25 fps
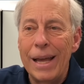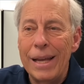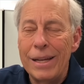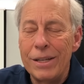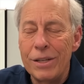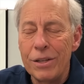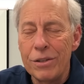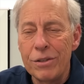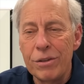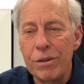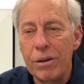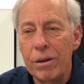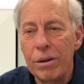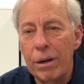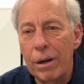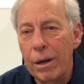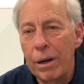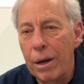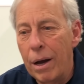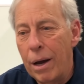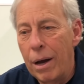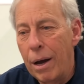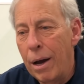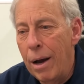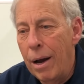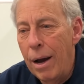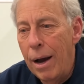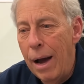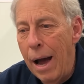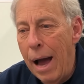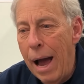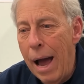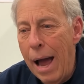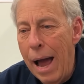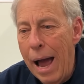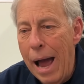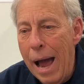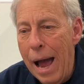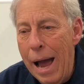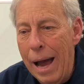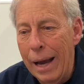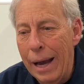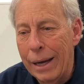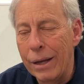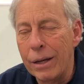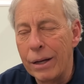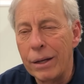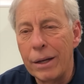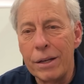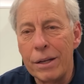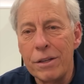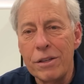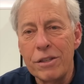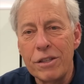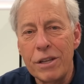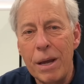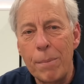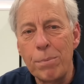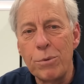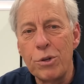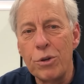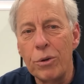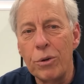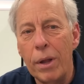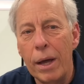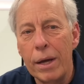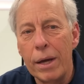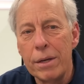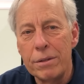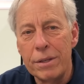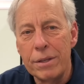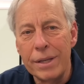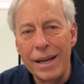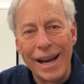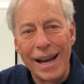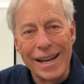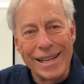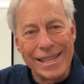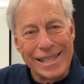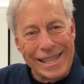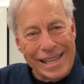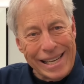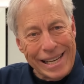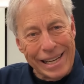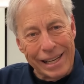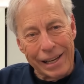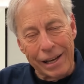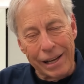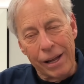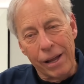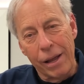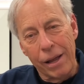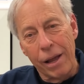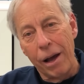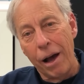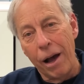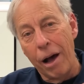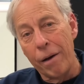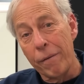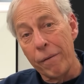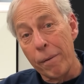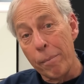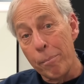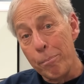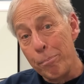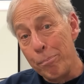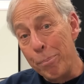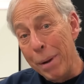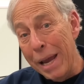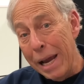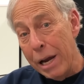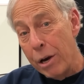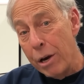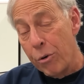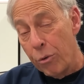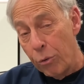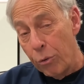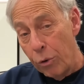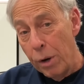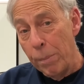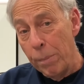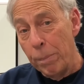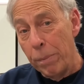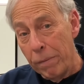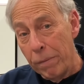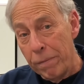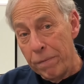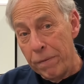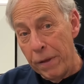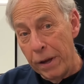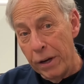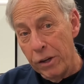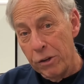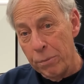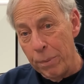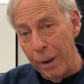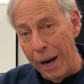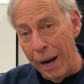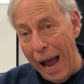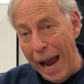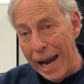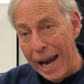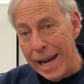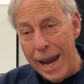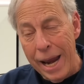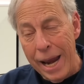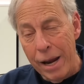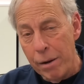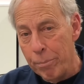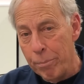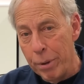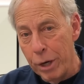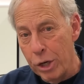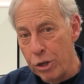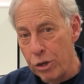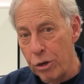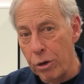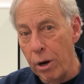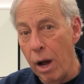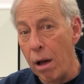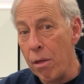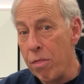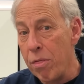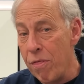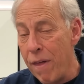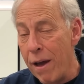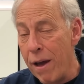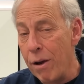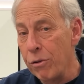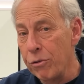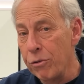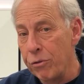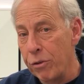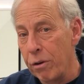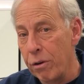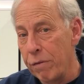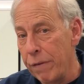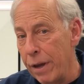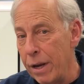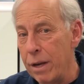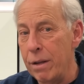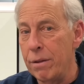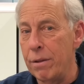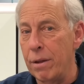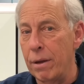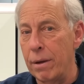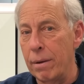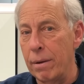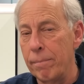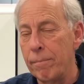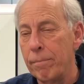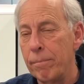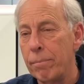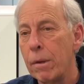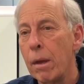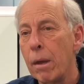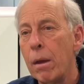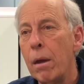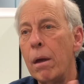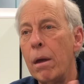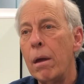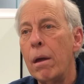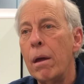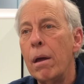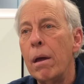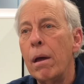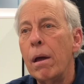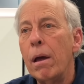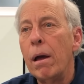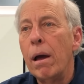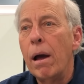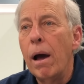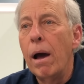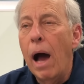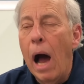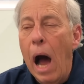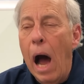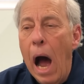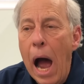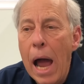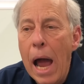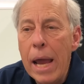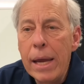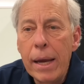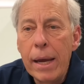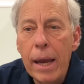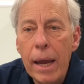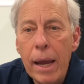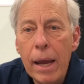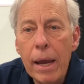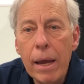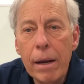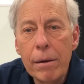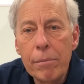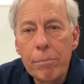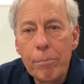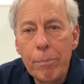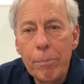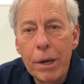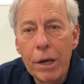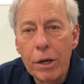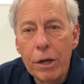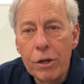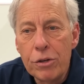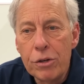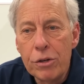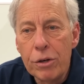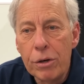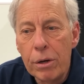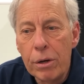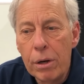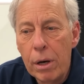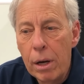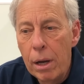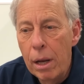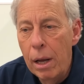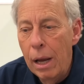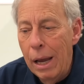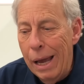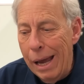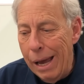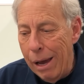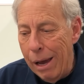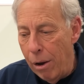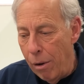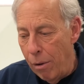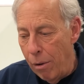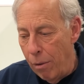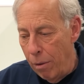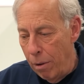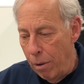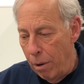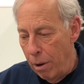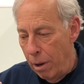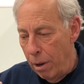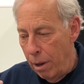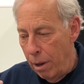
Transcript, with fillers: just can conceptualize the idea of a big group of things, but I can't picture a thousand of anything. I can't picture how